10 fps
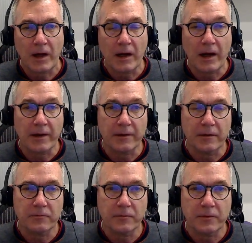Hi,
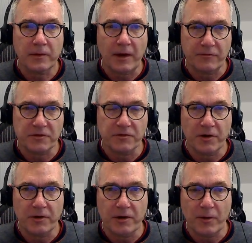I'm Gavin
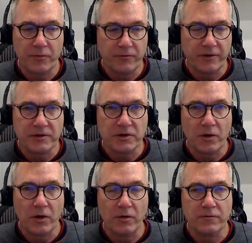Givenoni. I'm Professor
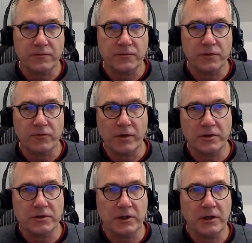of
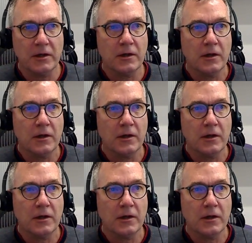Neurology